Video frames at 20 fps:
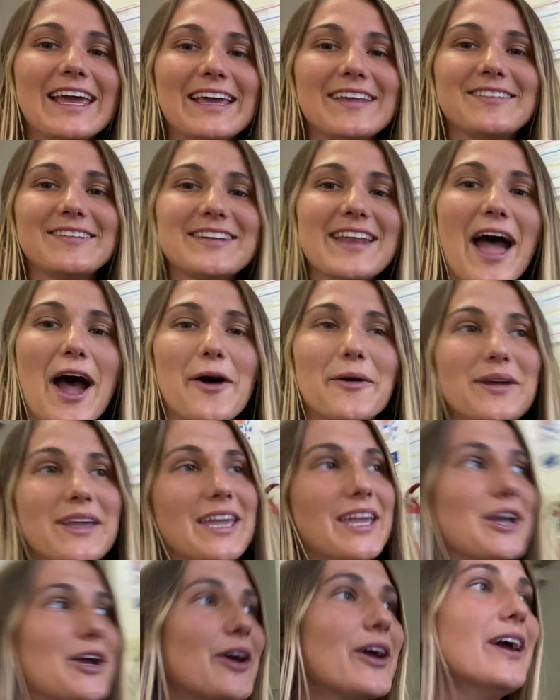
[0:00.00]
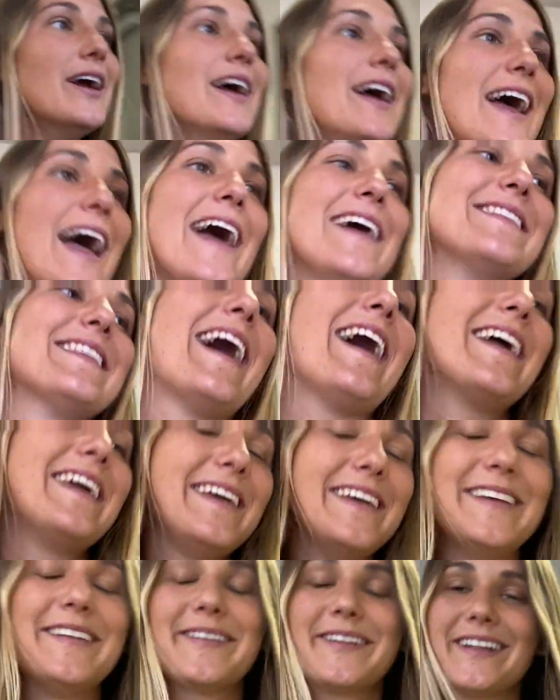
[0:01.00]
is now here, and that
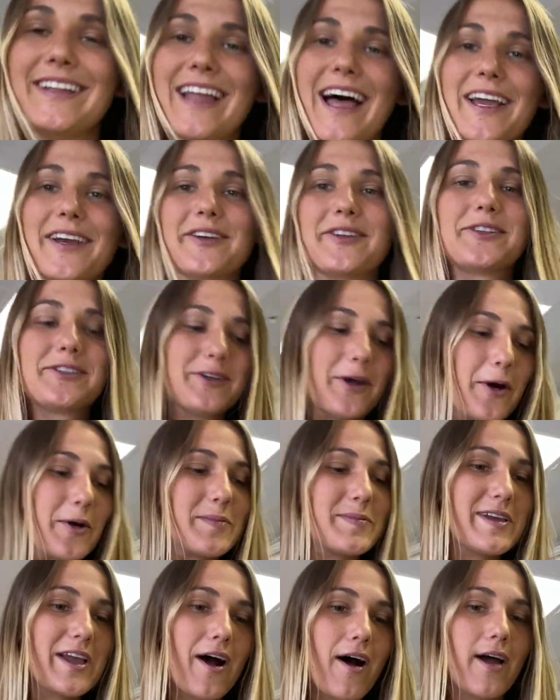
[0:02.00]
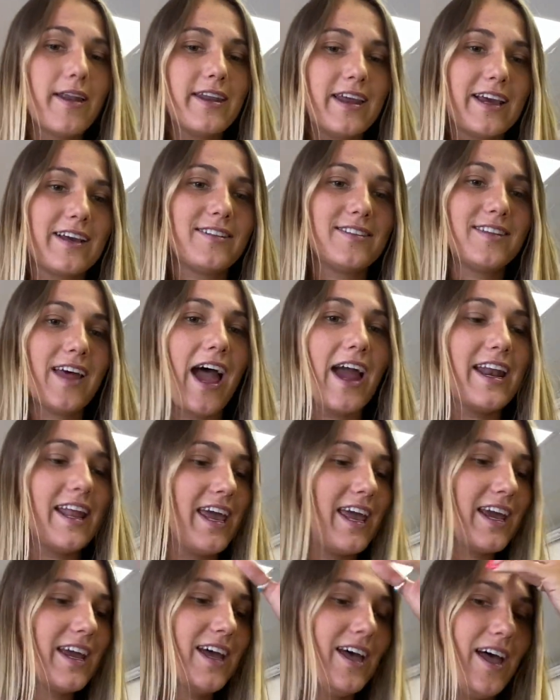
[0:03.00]
is like so beyond
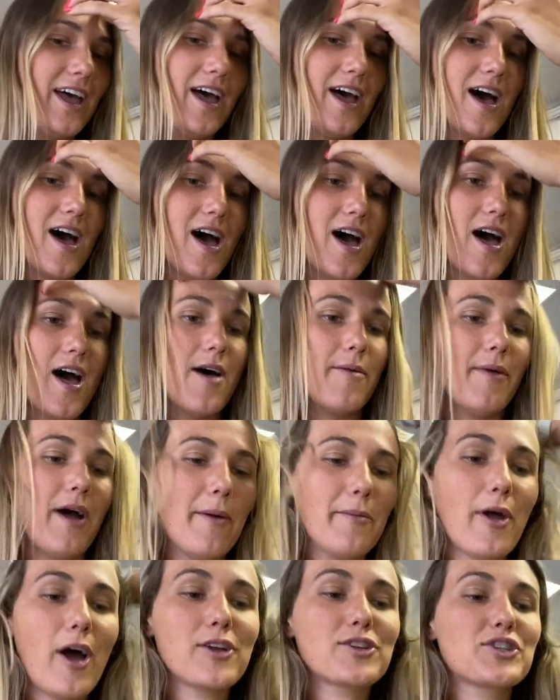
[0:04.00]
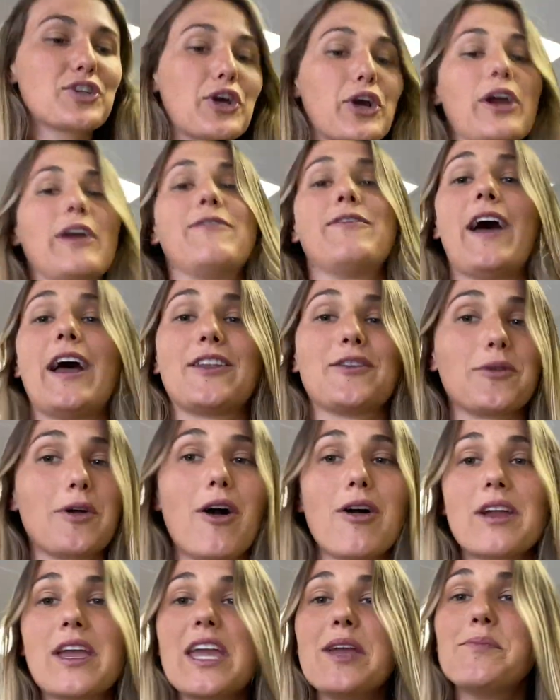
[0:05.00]
exciting. Um, I'm not sure if that that's where
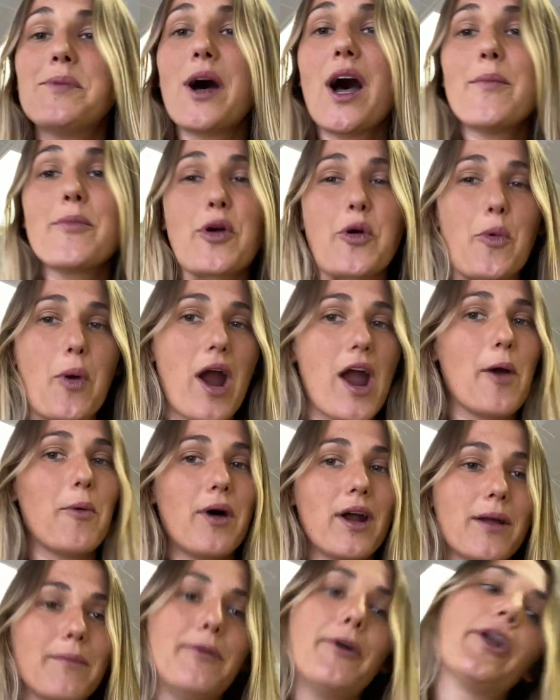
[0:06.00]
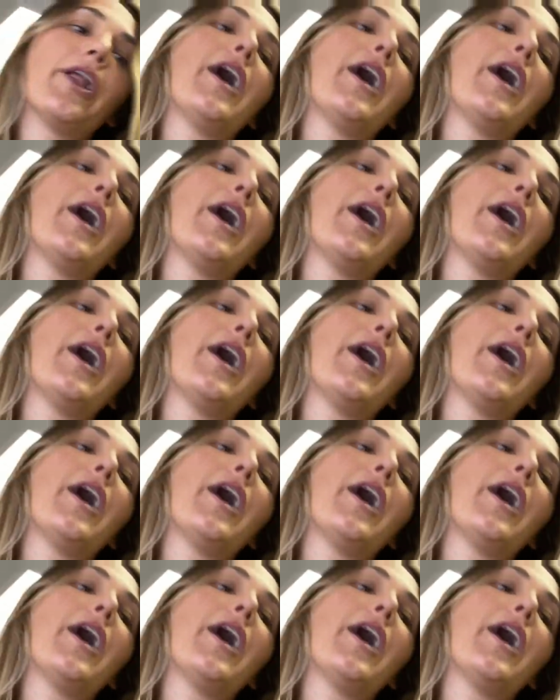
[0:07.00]
I'll keep them or where I want to put